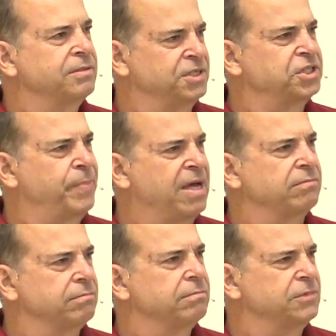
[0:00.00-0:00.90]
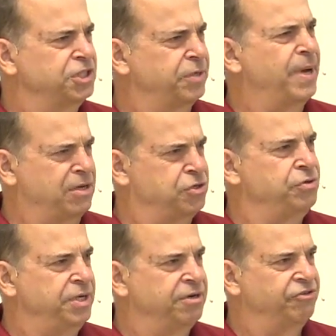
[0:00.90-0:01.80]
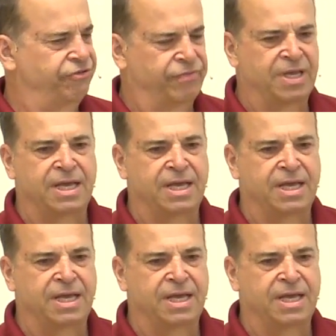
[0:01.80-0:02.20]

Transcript: Just about just about two years.